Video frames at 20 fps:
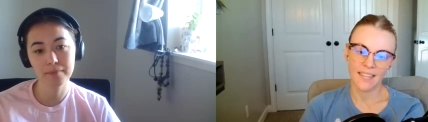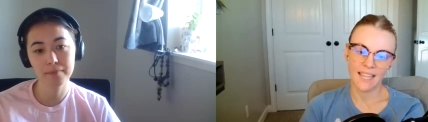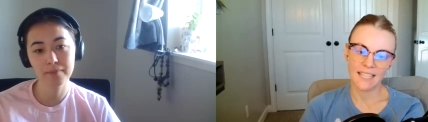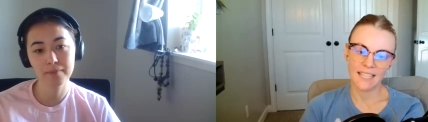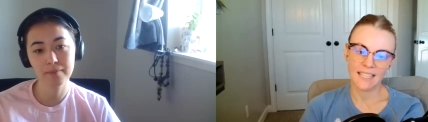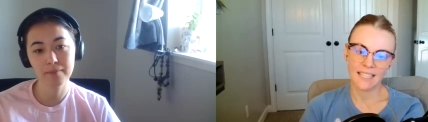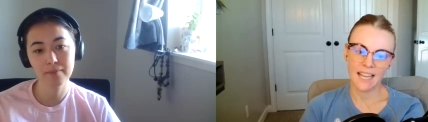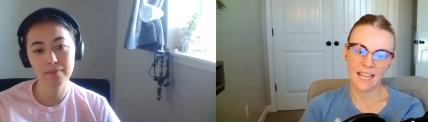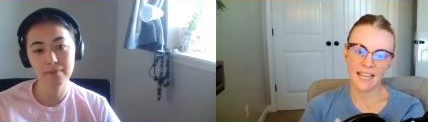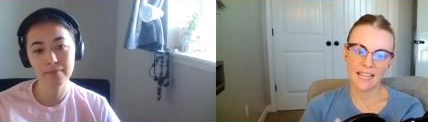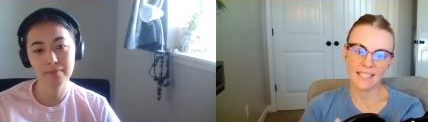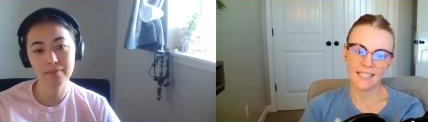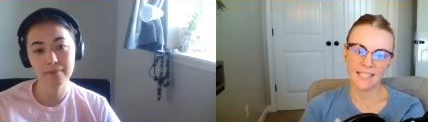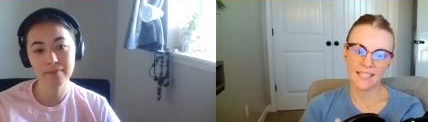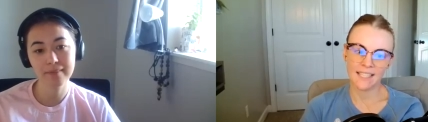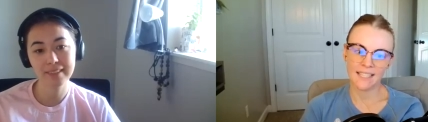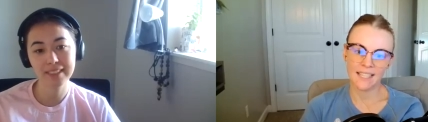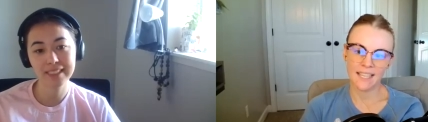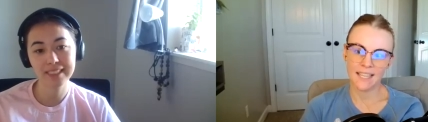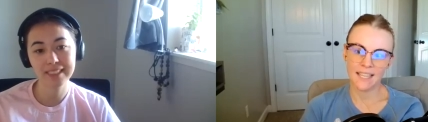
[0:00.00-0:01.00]
Speaker 1: Thanks,
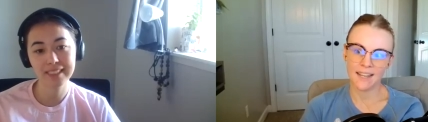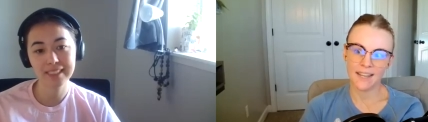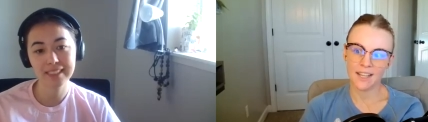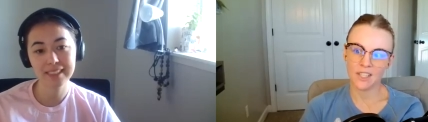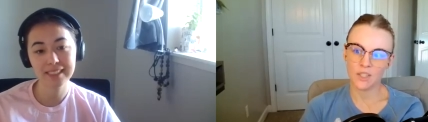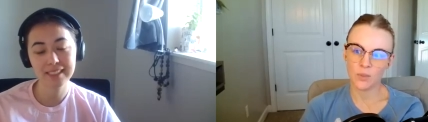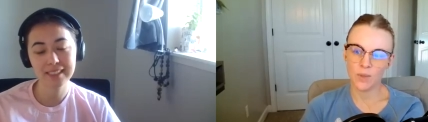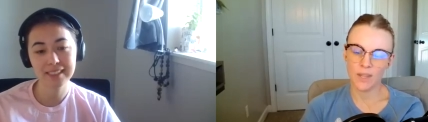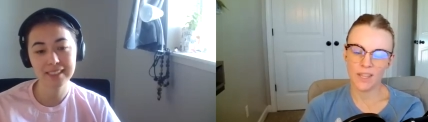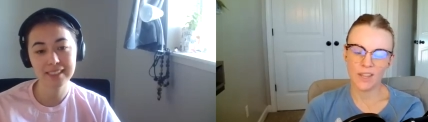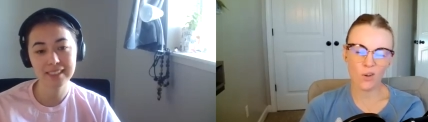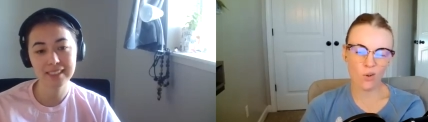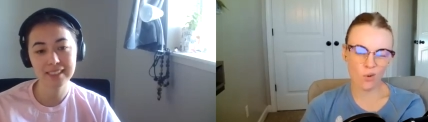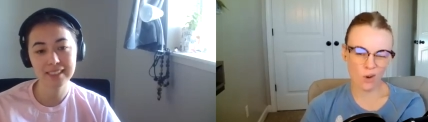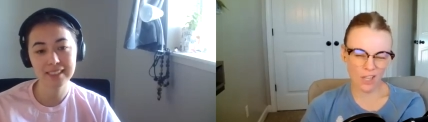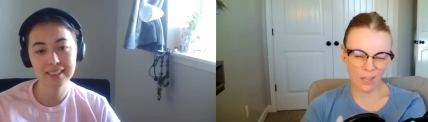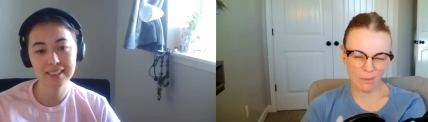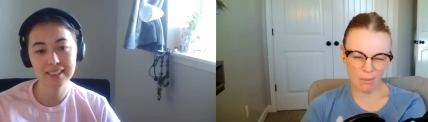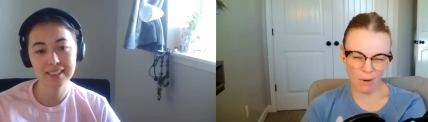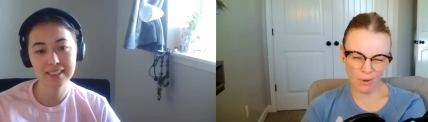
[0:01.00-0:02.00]
guys. See you next week
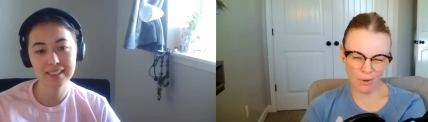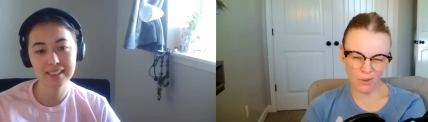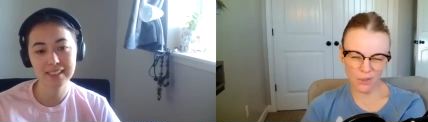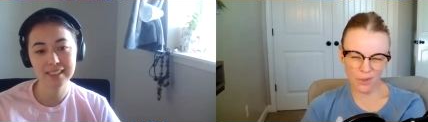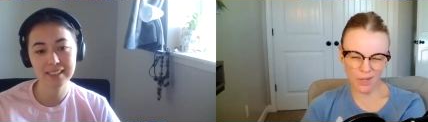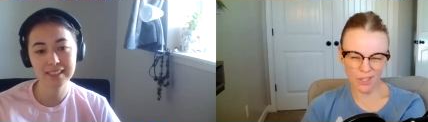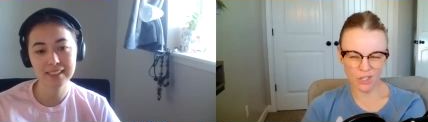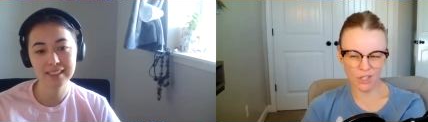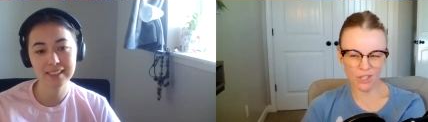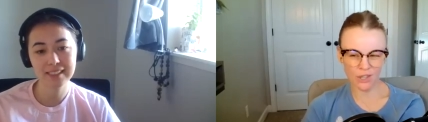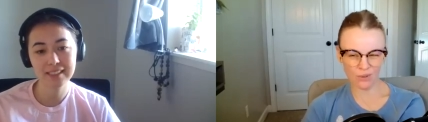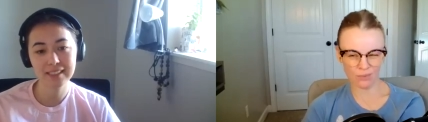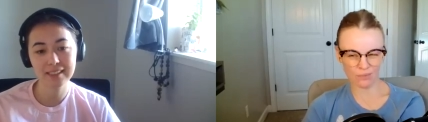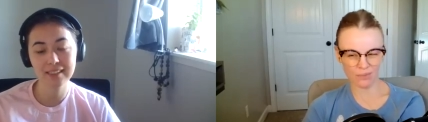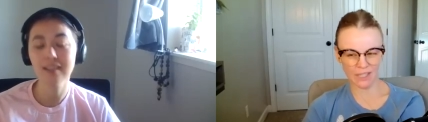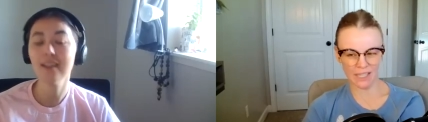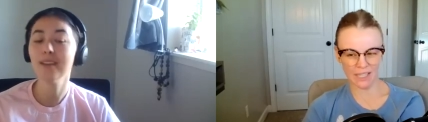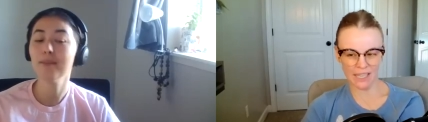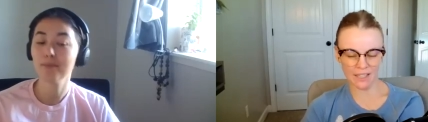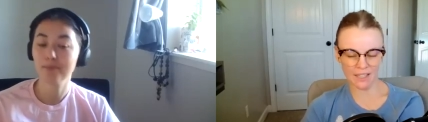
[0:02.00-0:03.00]
or in the bonus question,
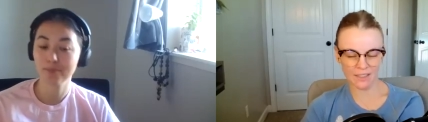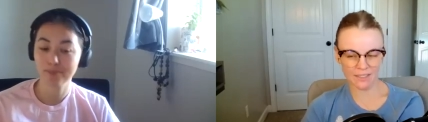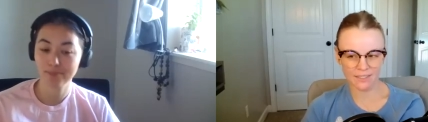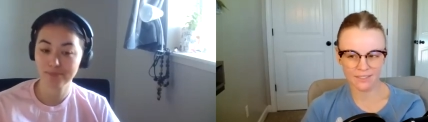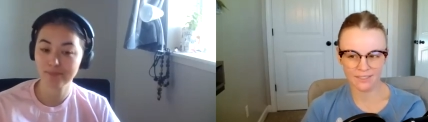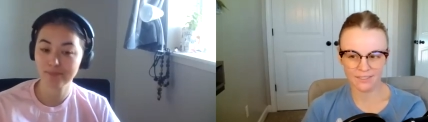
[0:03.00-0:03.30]
hopefully.